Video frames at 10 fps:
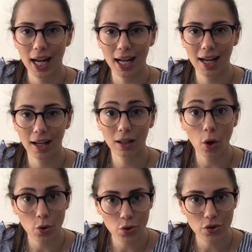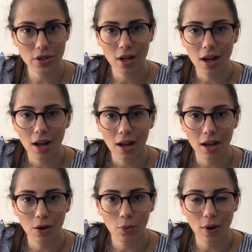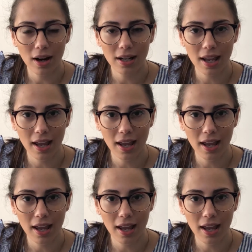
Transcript: a close one,